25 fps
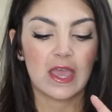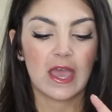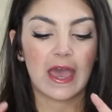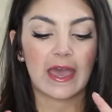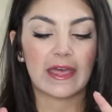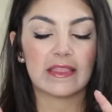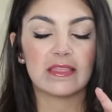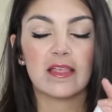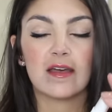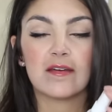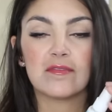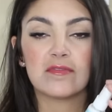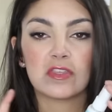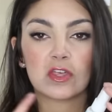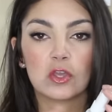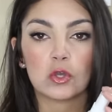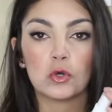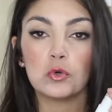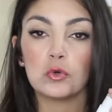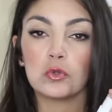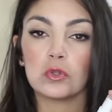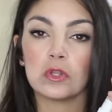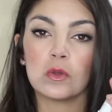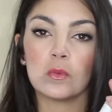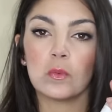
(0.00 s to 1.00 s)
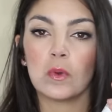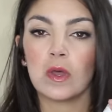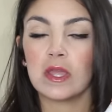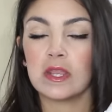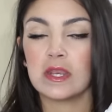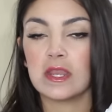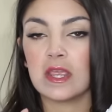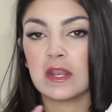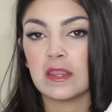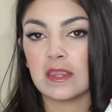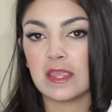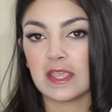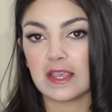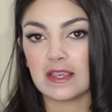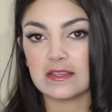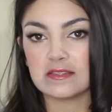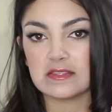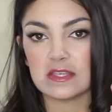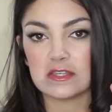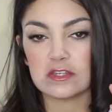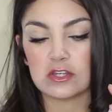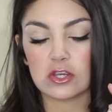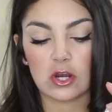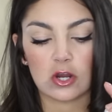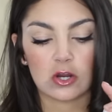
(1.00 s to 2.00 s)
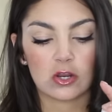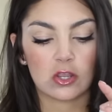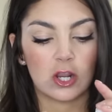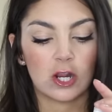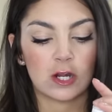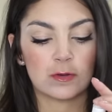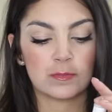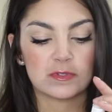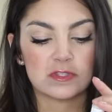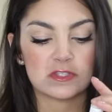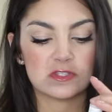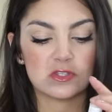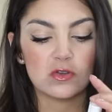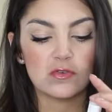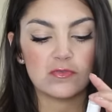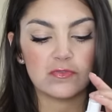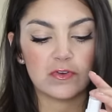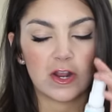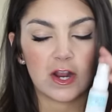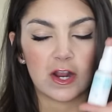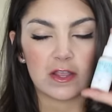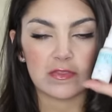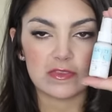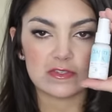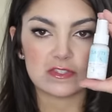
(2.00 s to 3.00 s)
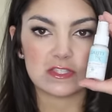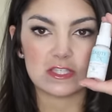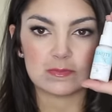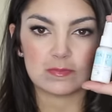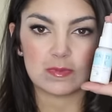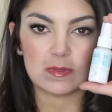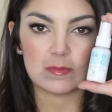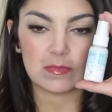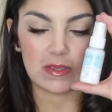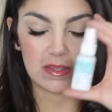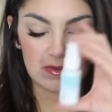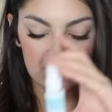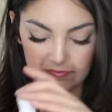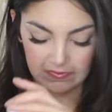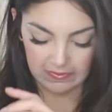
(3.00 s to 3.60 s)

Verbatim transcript: I love the Coola one and like I said, Tarte Guard, but so far this has been my